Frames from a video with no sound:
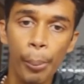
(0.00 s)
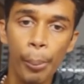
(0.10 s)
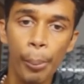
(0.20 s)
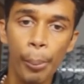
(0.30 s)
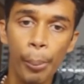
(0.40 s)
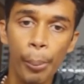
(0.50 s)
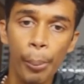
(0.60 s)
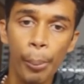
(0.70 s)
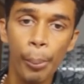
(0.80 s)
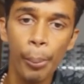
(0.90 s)

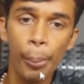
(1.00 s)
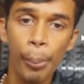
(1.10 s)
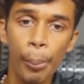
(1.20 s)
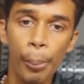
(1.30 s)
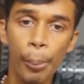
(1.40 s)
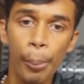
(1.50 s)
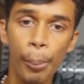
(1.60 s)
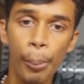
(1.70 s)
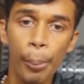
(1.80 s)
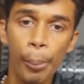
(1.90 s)

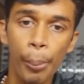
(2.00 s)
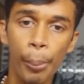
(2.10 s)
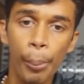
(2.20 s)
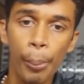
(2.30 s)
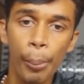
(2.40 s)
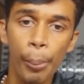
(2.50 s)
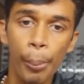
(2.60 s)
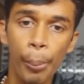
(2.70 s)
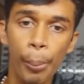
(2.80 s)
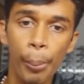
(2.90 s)

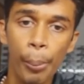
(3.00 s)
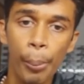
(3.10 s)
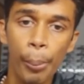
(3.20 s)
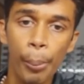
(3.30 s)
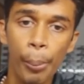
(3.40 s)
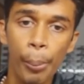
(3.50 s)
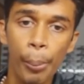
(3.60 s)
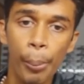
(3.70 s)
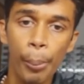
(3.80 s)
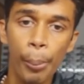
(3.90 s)

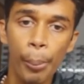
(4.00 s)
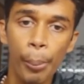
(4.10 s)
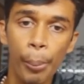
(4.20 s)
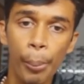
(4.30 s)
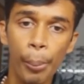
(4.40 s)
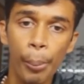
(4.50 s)
[no speech]